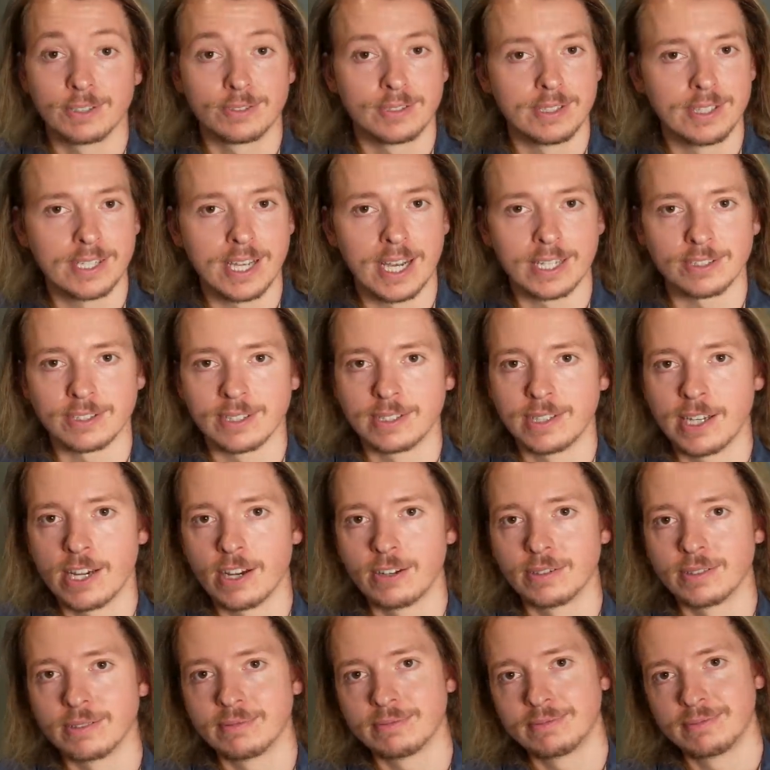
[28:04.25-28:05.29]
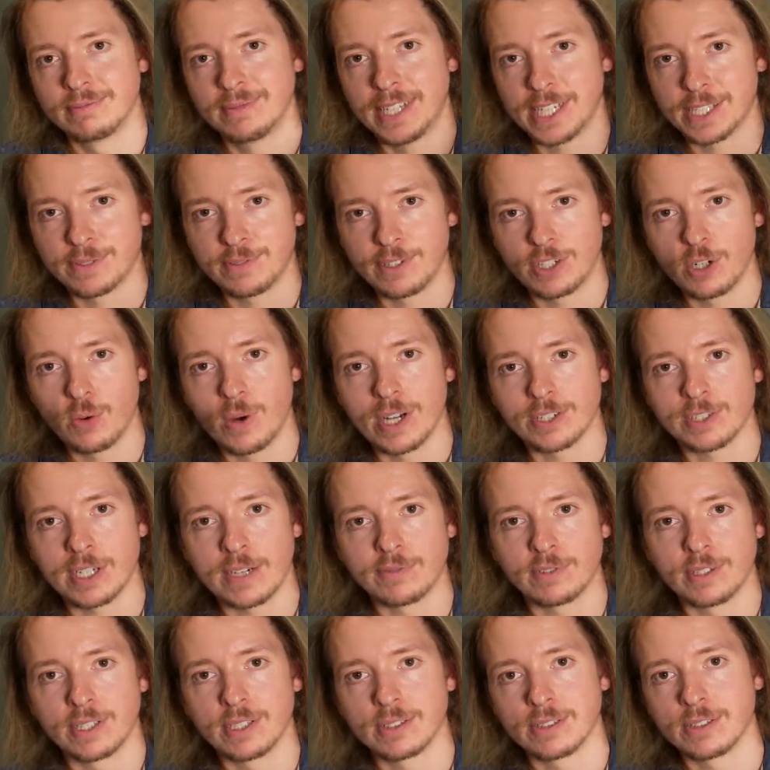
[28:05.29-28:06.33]
I'll see you guys in there, and next video to watch
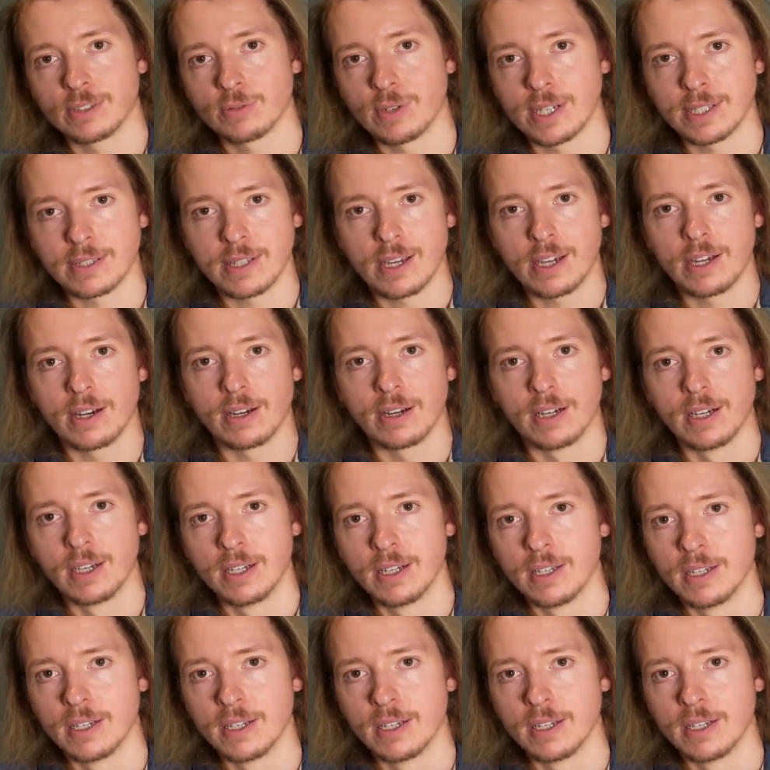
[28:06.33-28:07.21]
after this is right there.